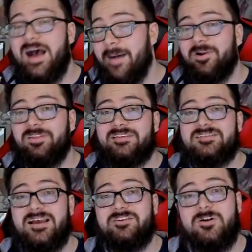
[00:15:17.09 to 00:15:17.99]
I'm going to let
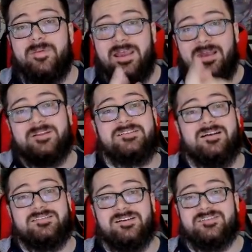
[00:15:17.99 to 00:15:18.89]
this outro bang. I'm going to
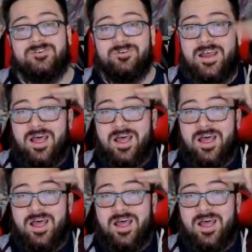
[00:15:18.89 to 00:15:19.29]
talk to y'all soon.